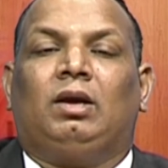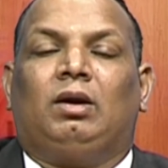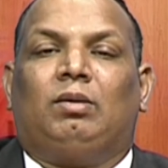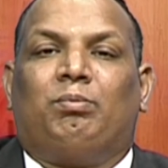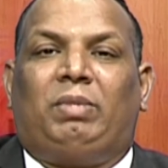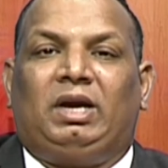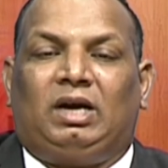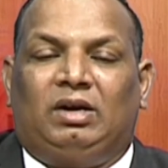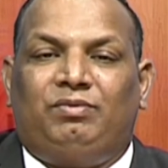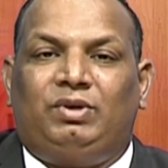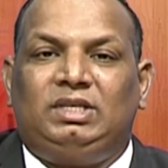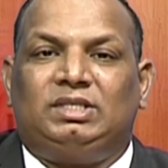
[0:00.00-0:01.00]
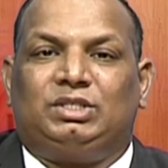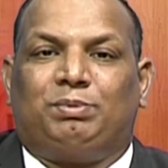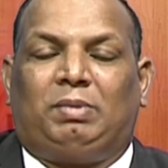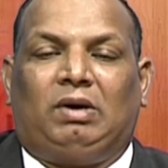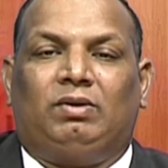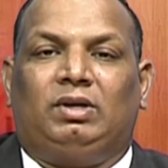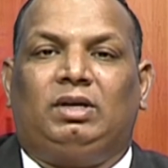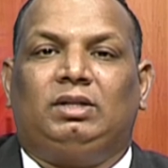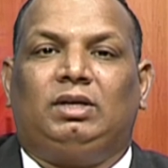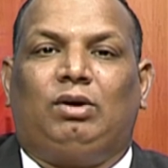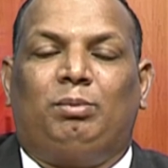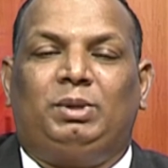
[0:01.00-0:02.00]
By conferring such a power, the
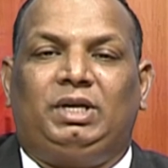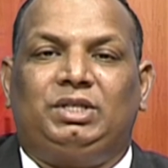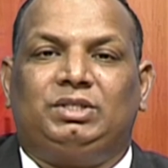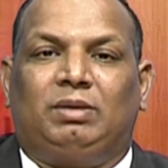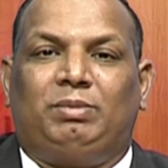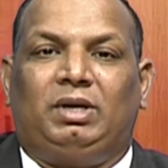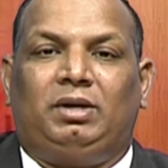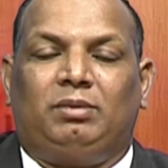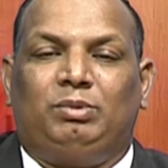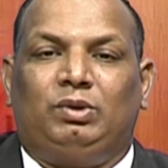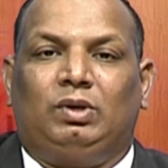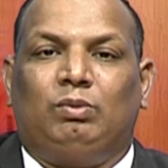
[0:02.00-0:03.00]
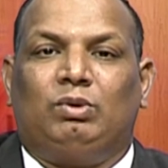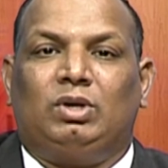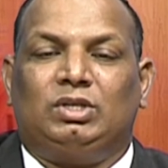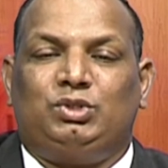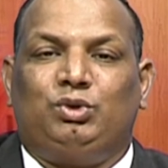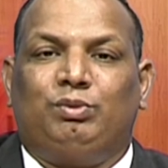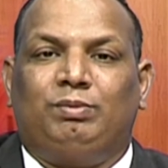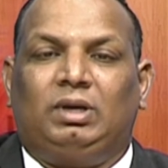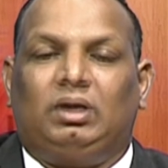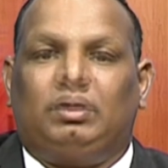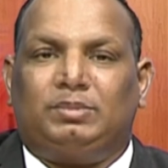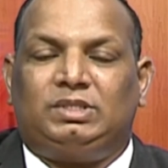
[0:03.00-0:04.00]
Competition Appellate Tribunal would assume
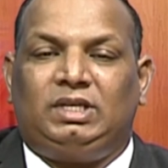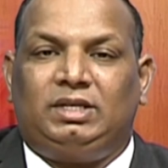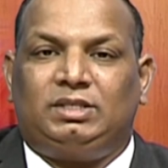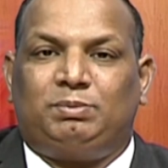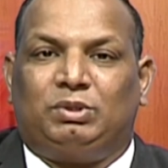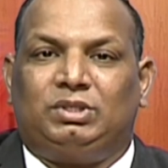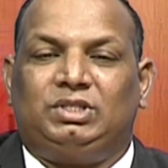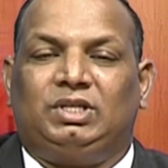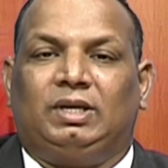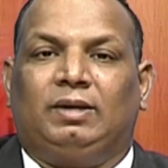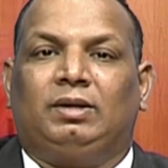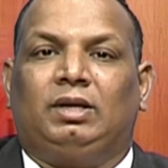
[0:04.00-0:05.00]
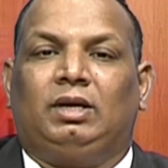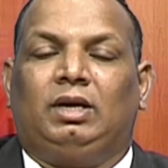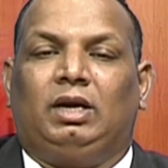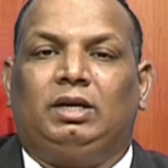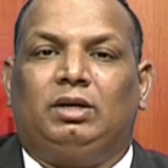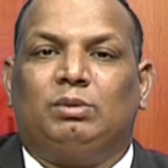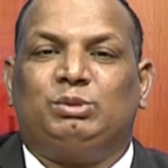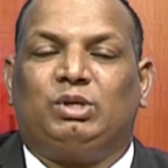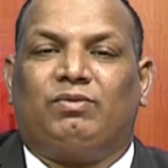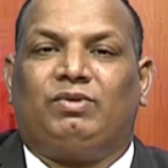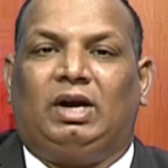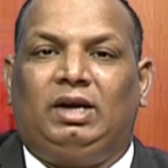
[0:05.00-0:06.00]
serious position in terms
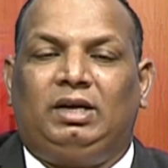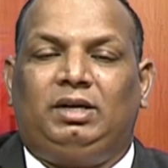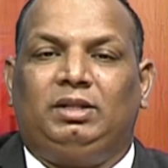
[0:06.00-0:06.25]
of conducting the